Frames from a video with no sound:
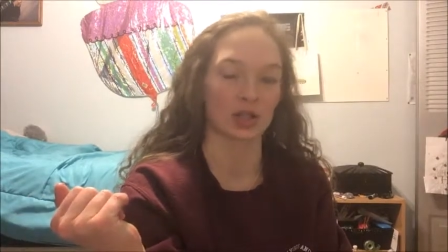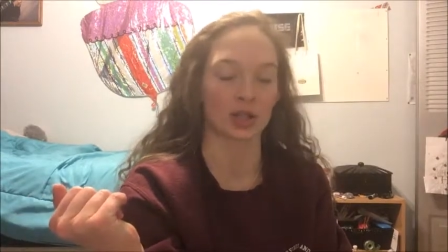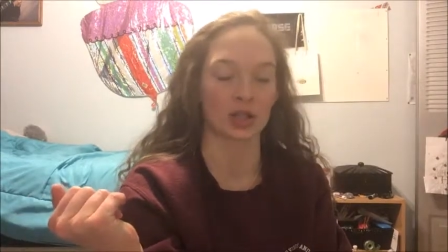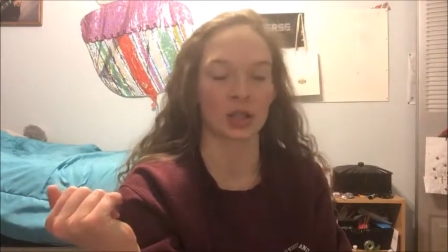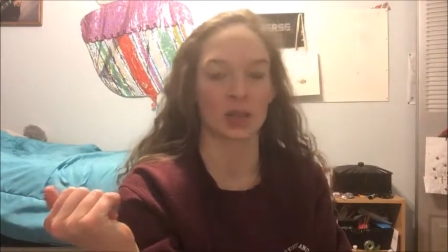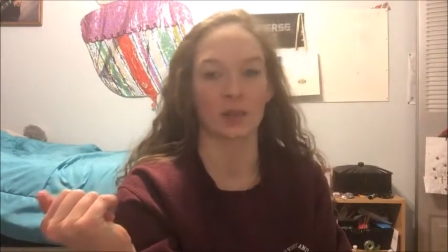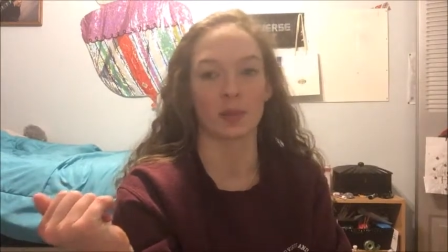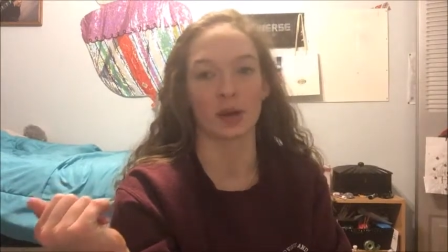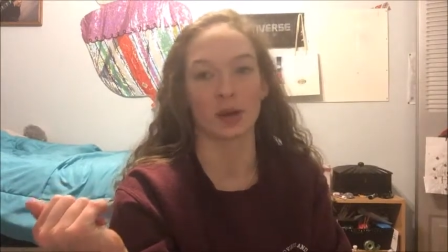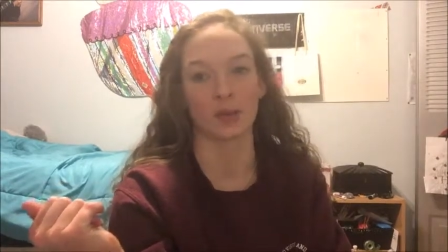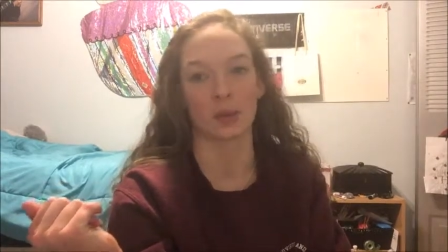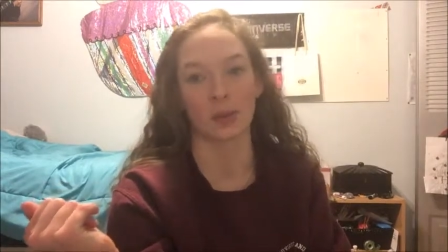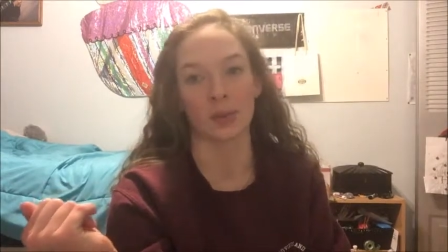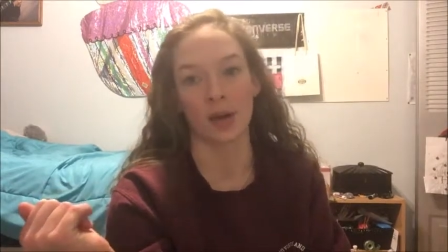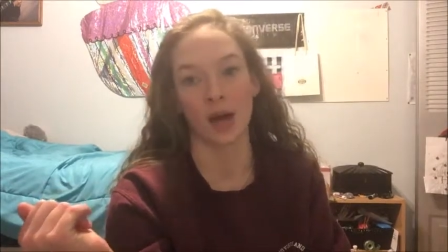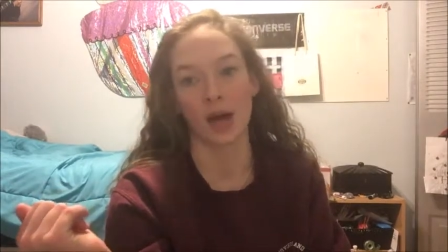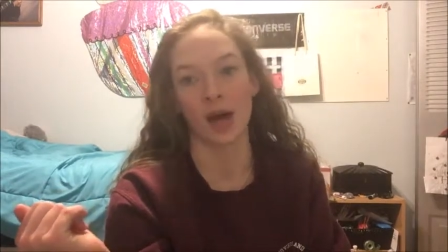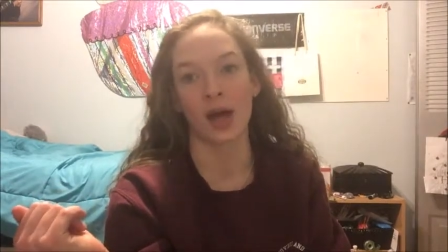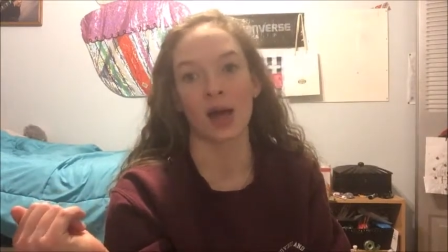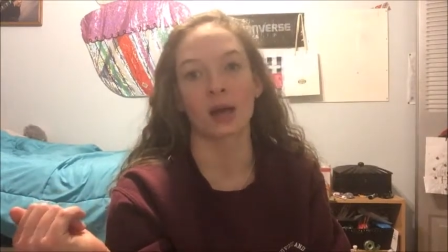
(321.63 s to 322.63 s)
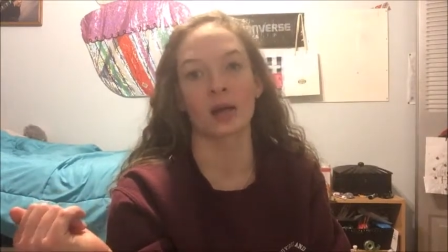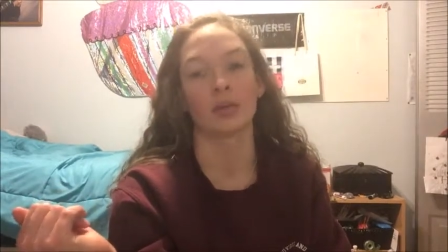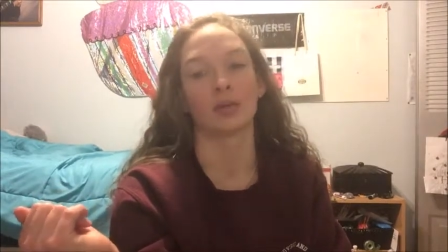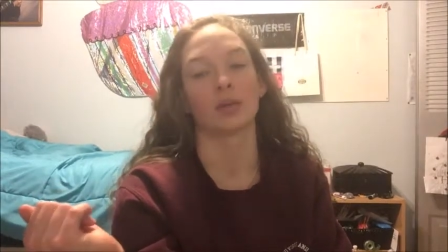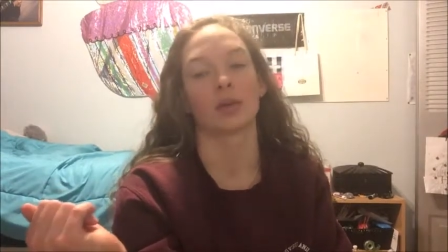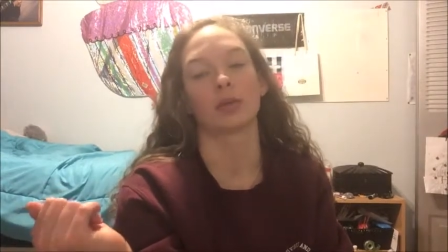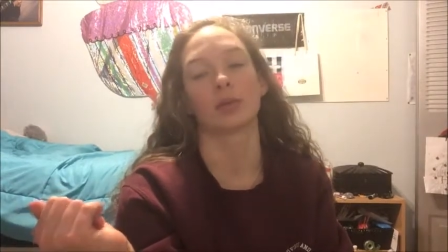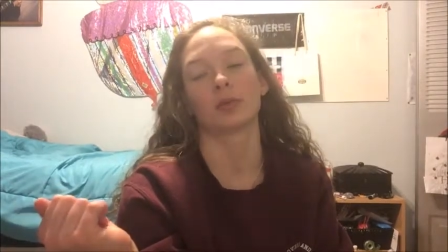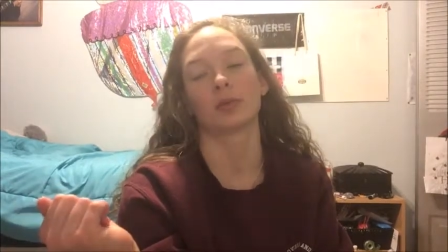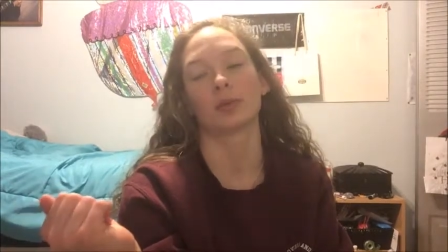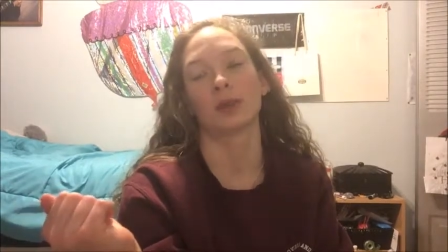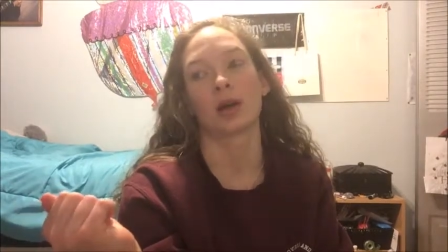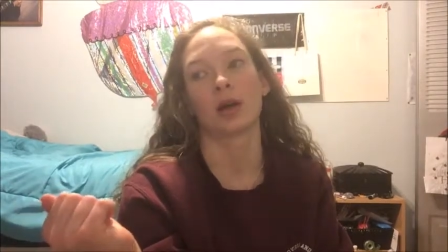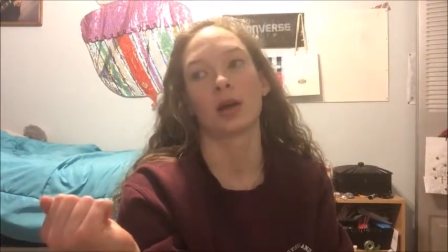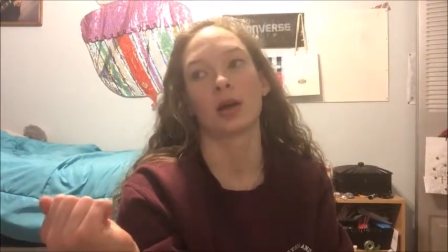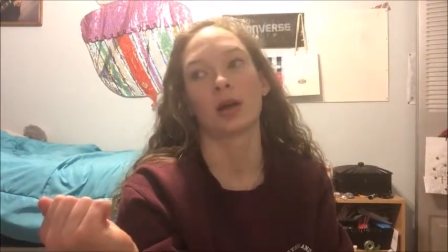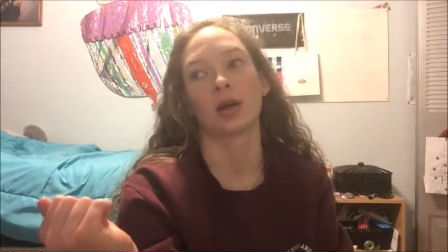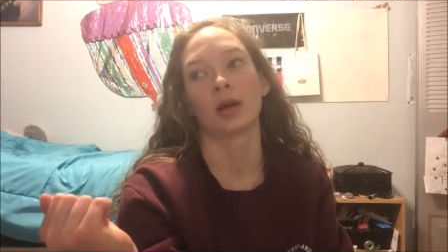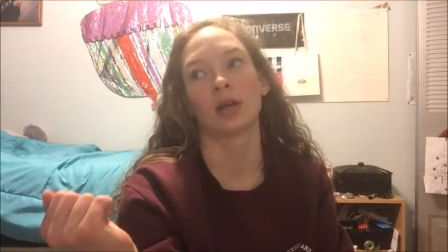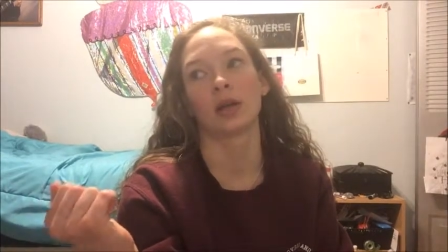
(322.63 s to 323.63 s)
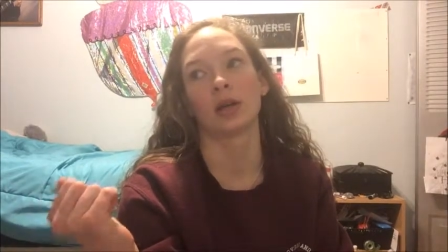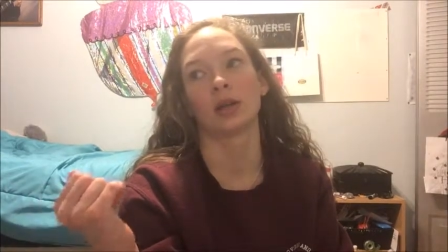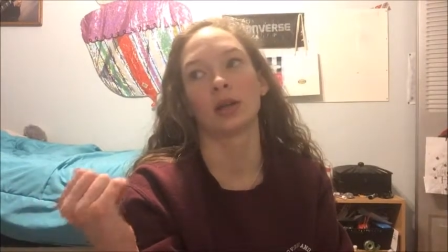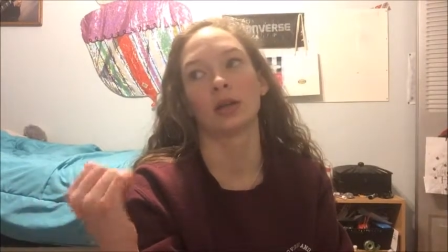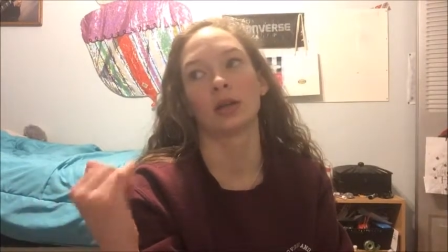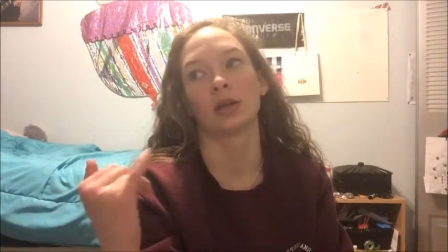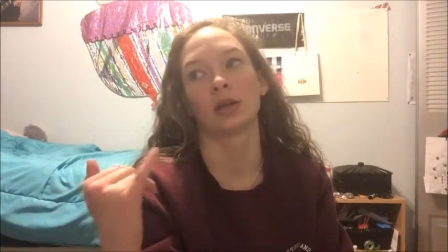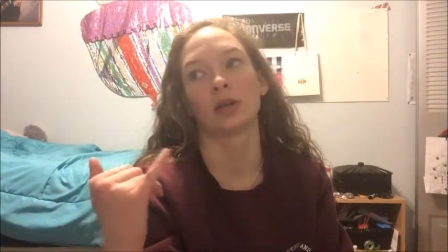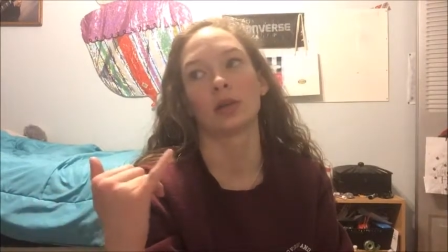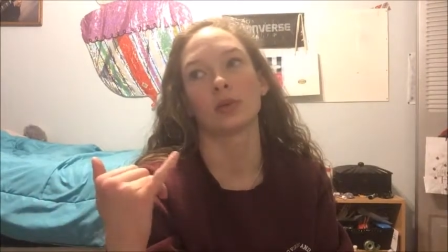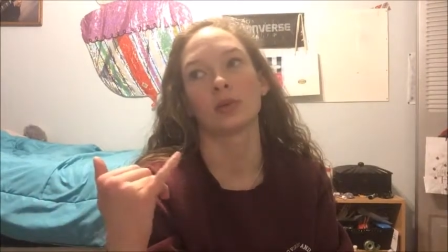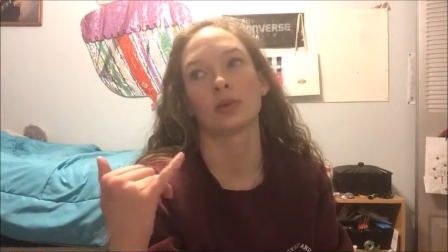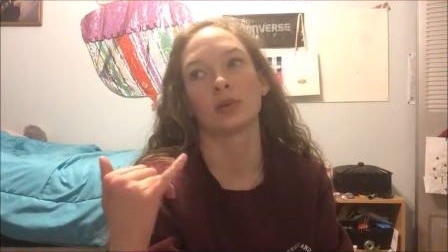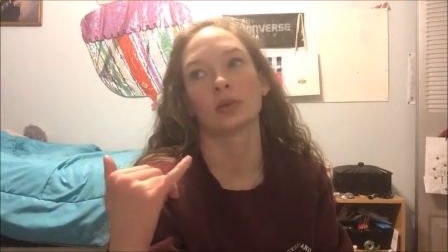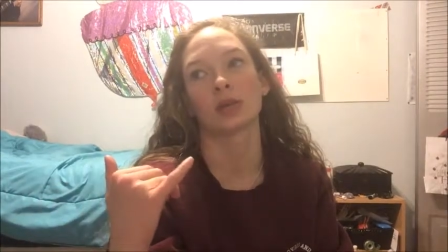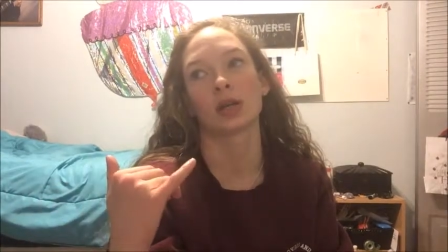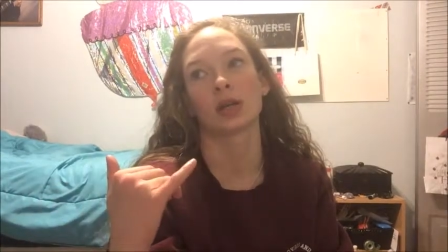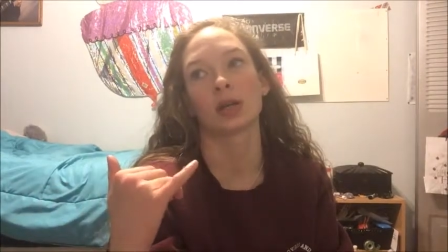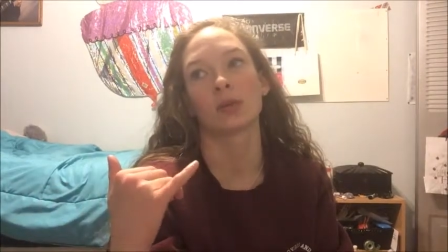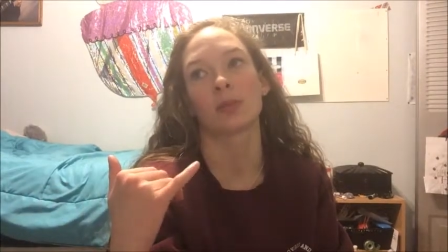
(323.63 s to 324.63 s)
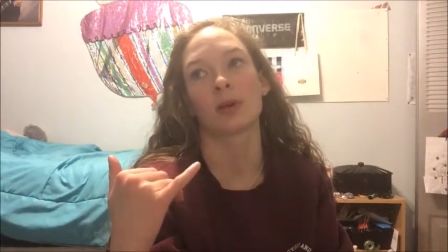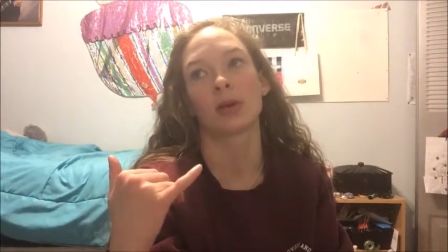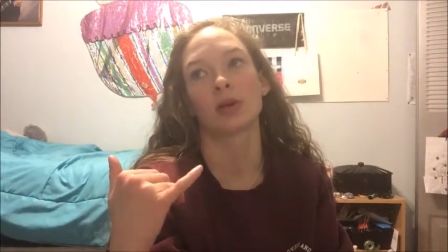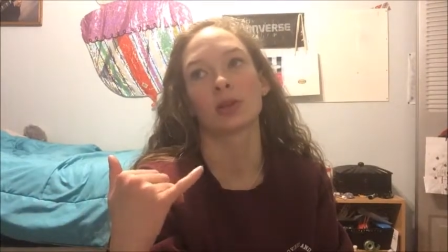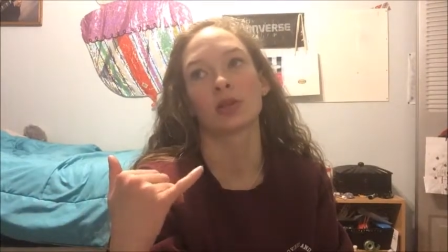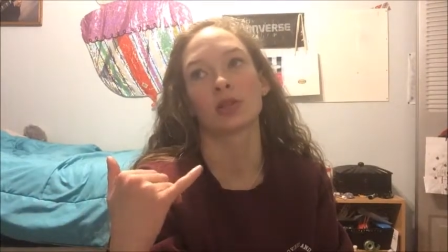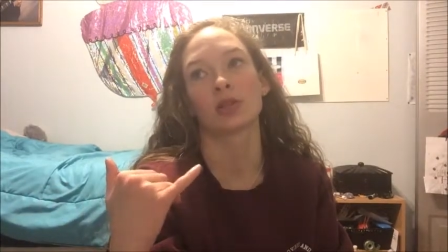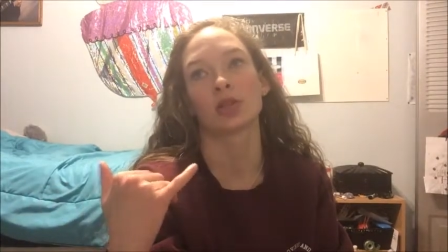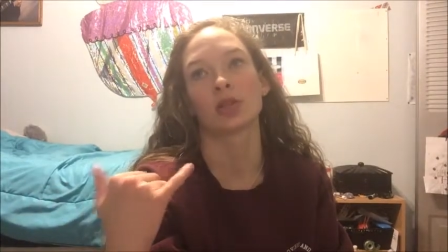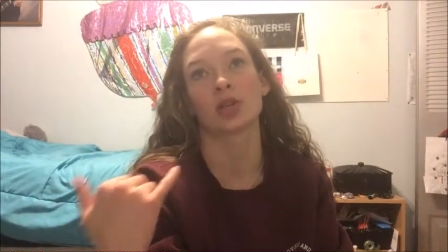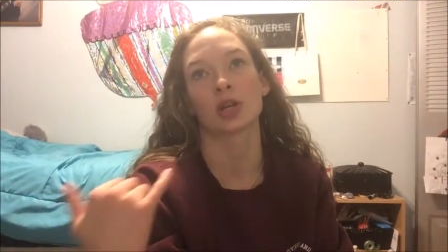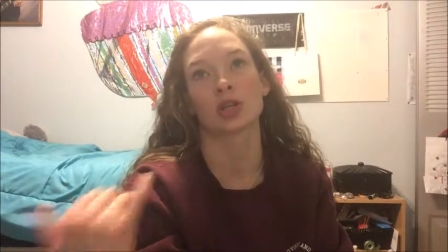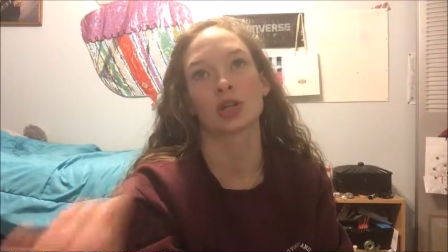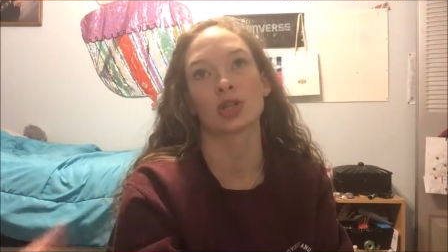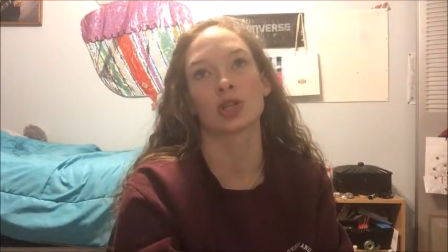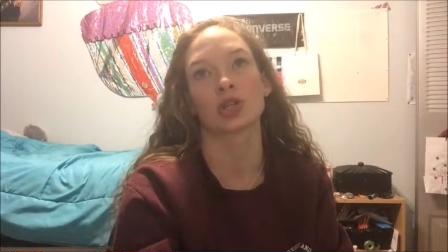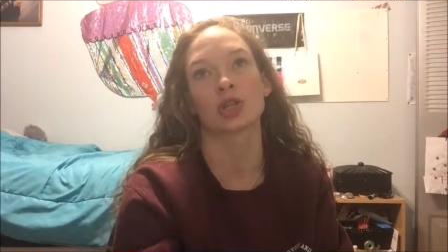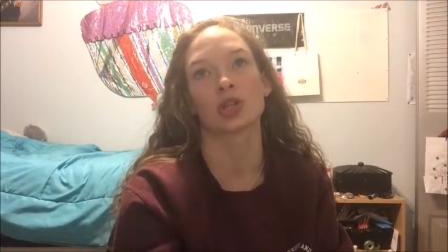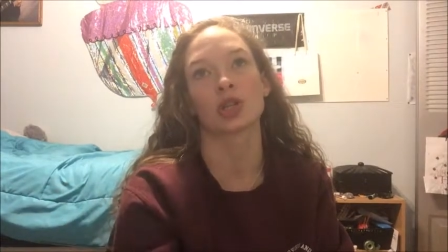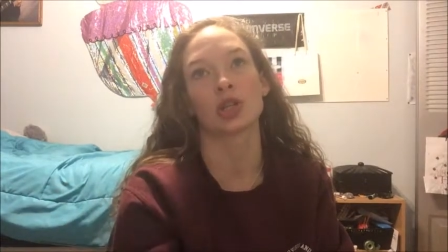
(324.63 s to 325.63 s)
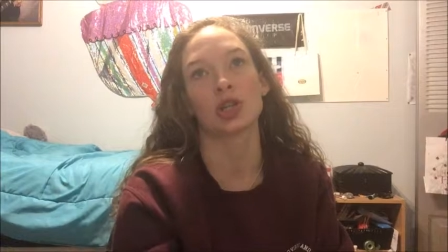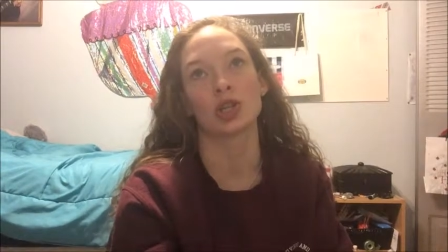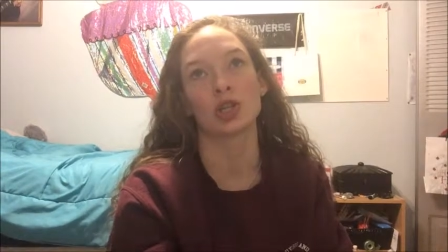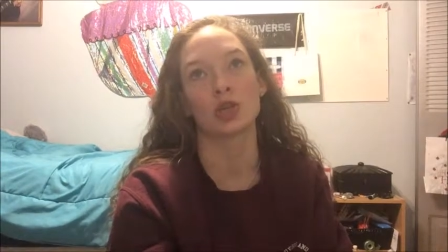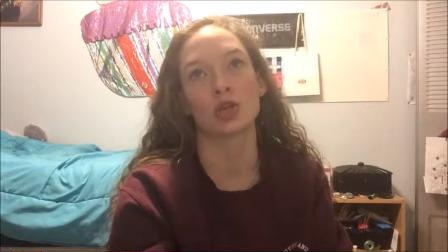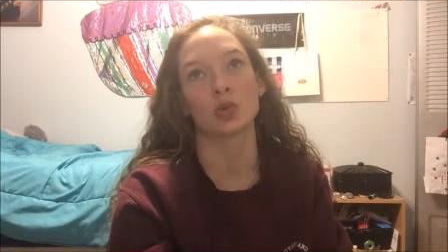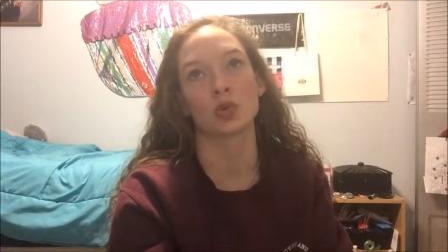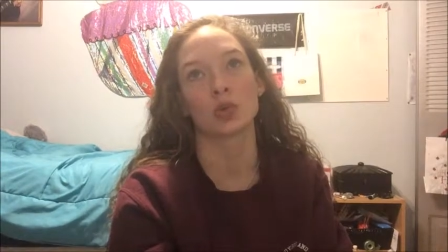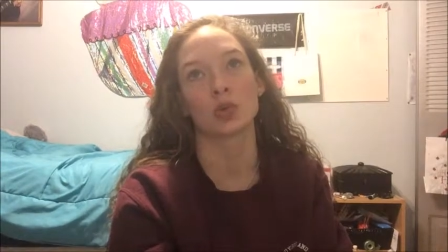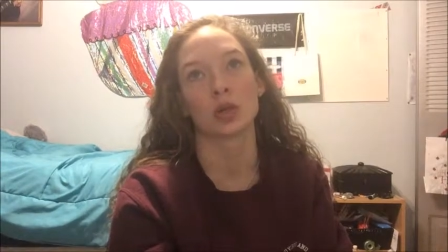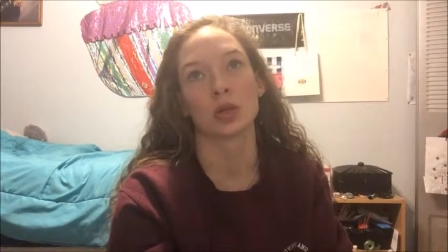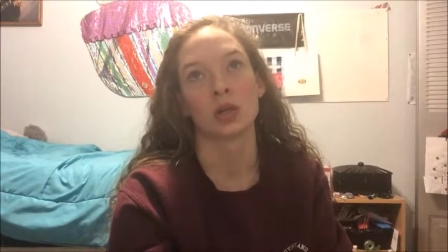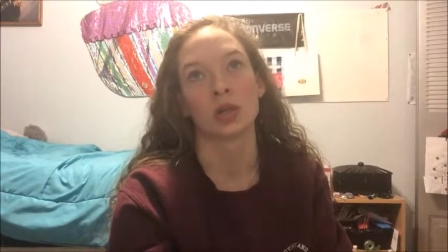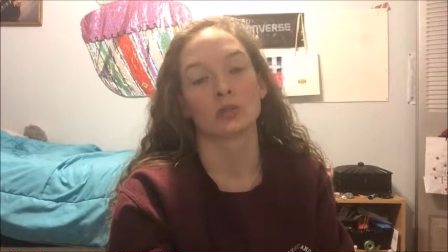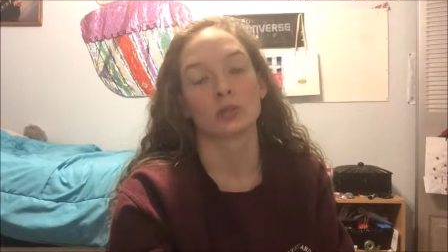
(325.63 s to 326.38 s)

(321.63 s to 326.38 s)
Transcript: She's going to make me mad and blah, blah, blah. And he was like, my only suggestion to you,